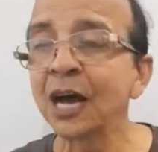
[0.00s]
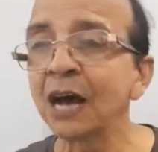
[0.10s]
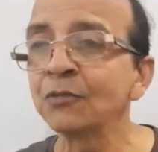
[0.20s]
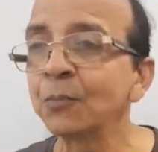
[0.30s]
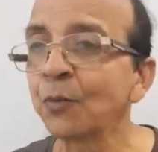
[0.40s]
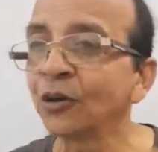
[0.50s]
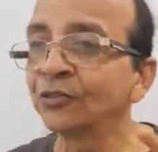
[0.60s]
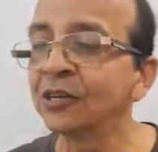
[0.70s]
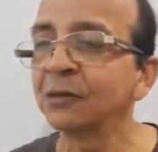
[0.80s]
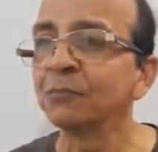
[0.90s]
have a
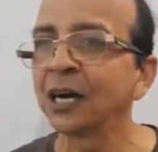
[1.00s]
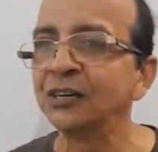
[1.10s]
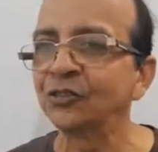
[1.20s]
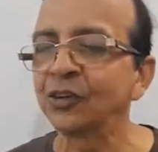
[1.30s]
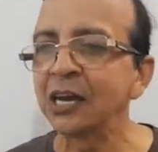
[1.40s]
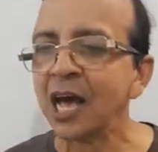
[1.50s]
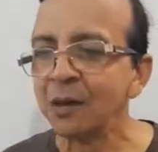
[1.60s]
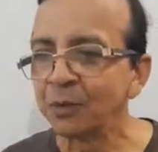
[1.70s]
positive mindset,